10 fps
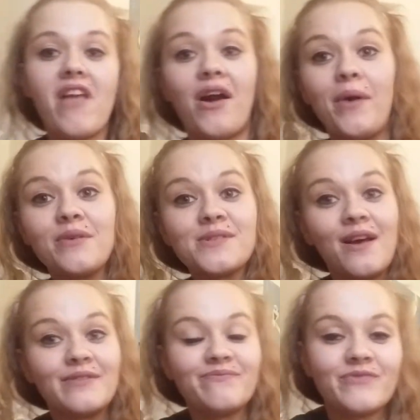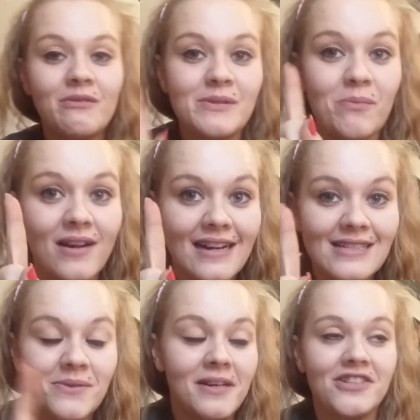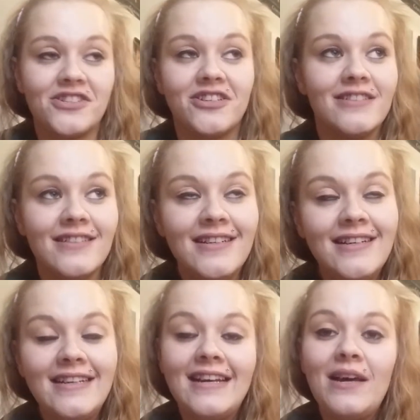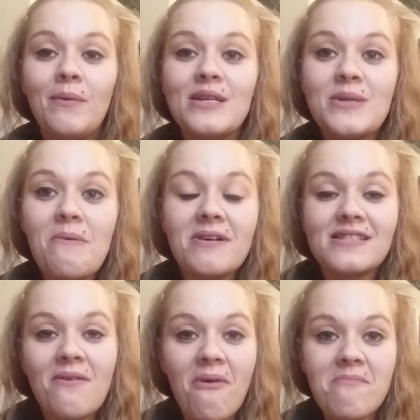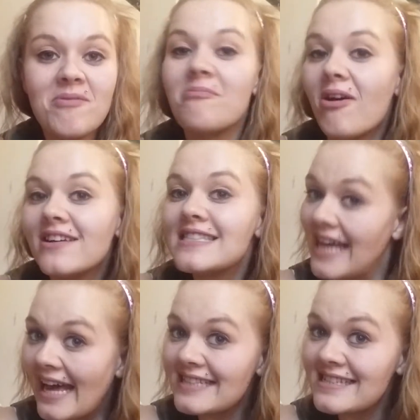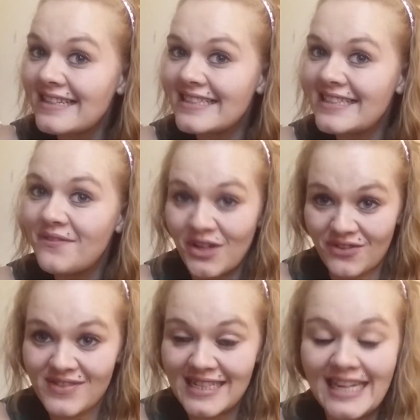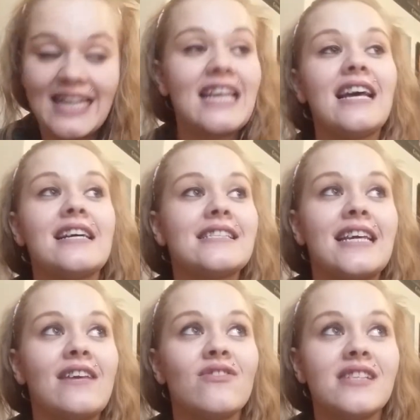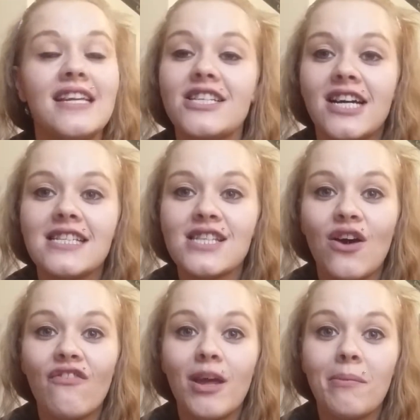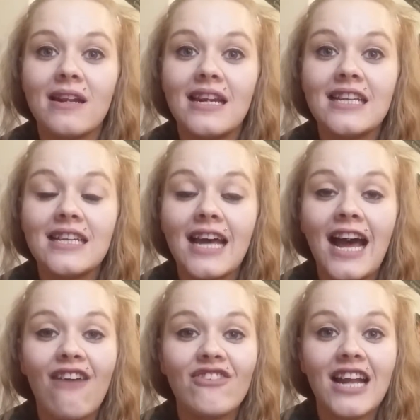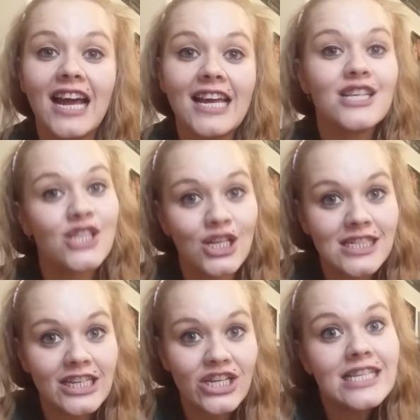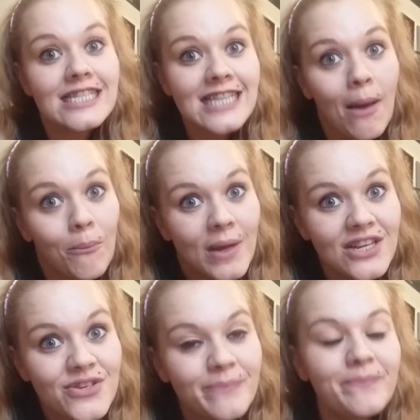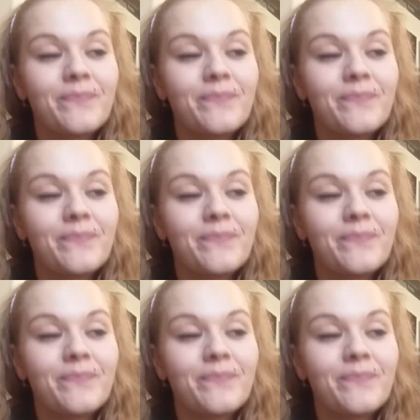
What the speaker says: Oh, also, there was one last question, which was from my dad, if you'd have seen it, asking if there's any chance of him and Linda having a sausage sandwich.